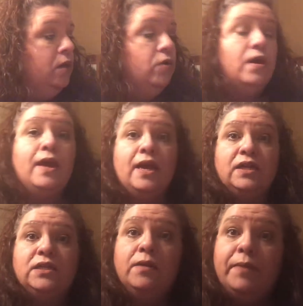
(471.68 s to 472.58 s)
You can
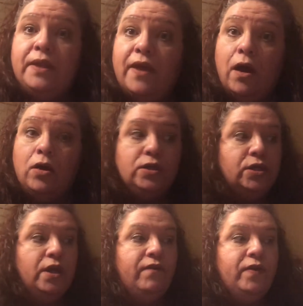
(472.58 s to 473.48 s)
cancel it, but they
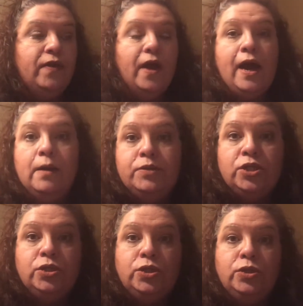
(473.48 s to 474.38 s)
also give you the
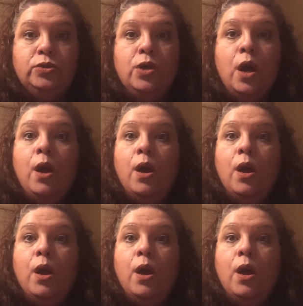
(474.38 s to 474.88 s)
option to